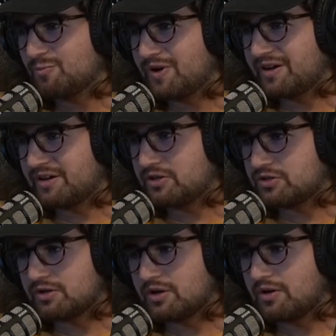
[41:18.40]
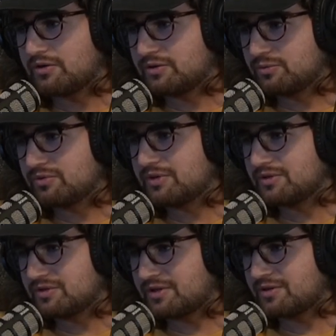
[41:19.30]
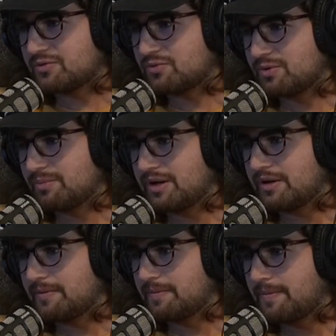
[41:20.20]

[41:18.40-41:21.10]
at my age. No, it's a real bat.